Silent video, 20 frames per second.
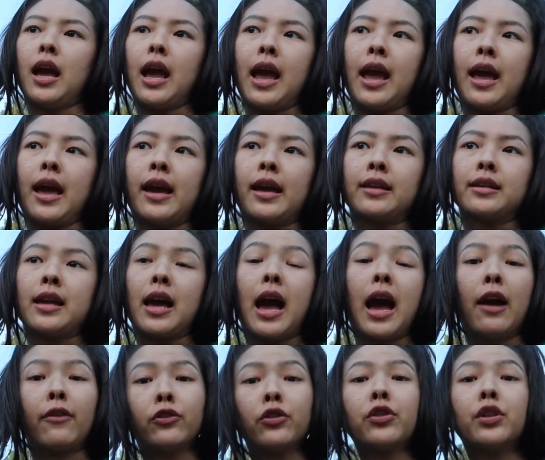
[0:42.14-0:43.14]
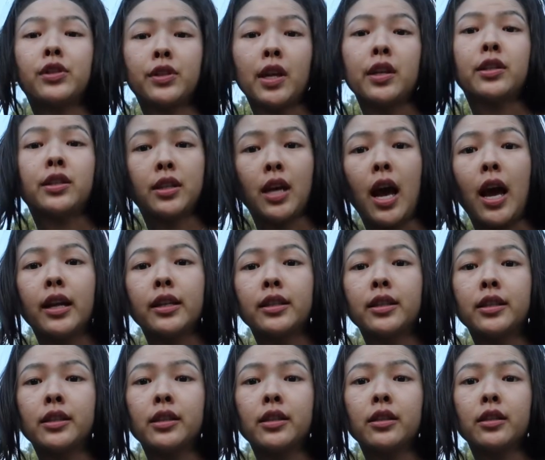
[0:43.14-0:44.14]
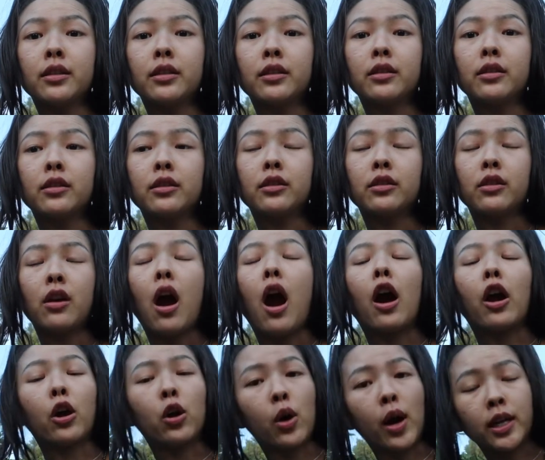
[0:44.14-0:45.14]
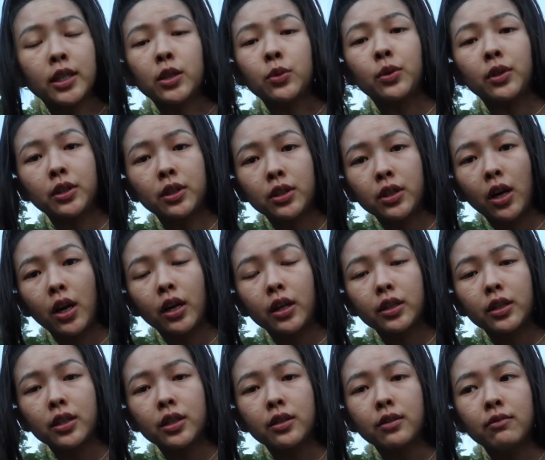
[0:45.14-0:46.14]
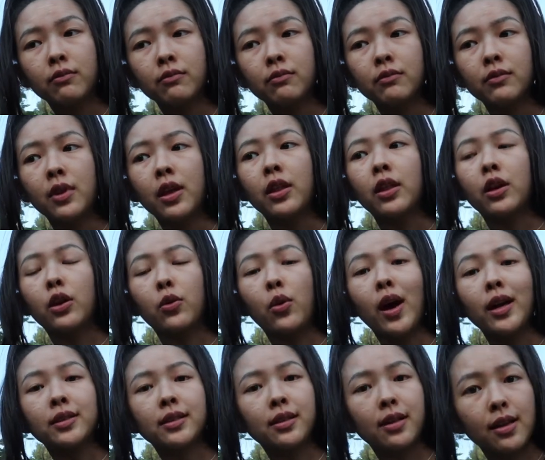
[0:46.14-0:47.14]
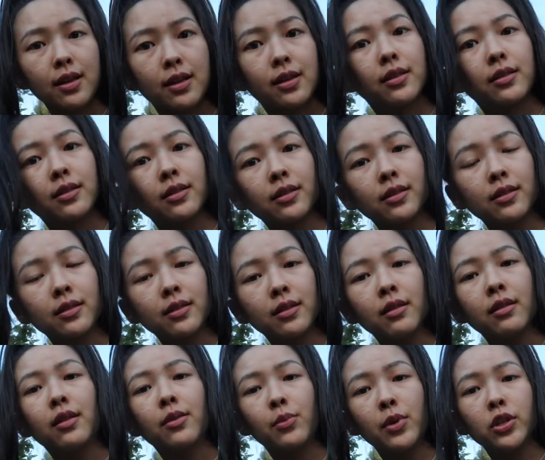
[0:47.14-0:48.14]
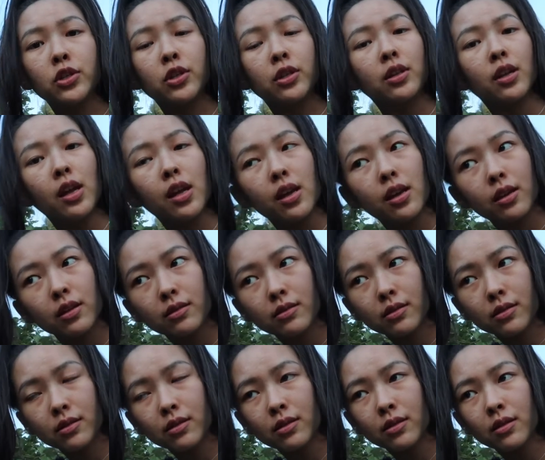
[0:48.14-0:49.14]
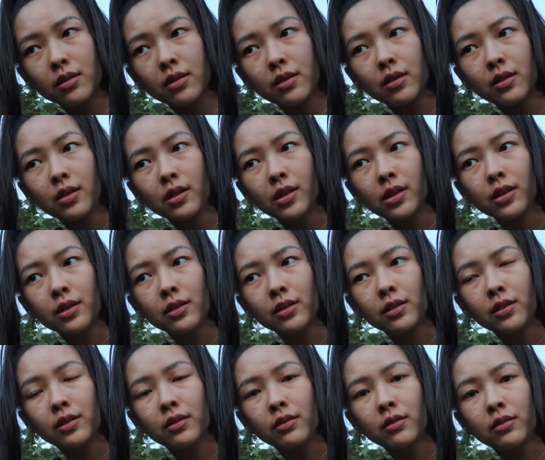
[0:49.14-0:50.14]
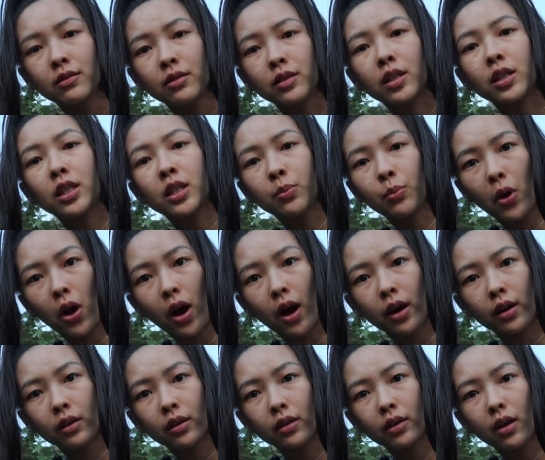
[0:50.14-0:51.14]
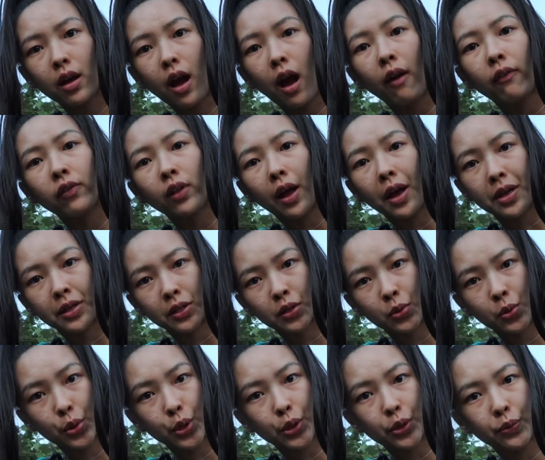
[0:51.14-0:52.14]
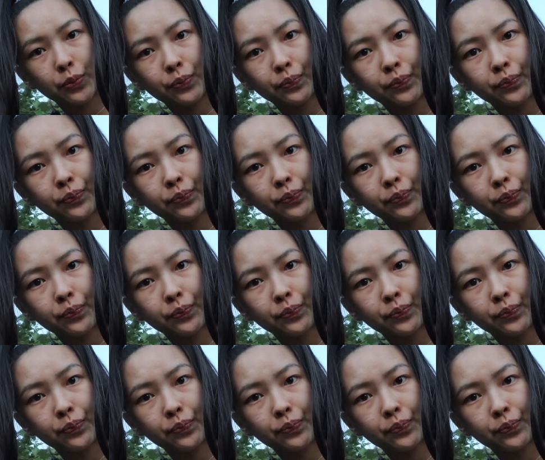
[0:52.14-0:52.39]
And after the sun sets, our quest will start. The quest is, the mission is, to spot a flying squirrel.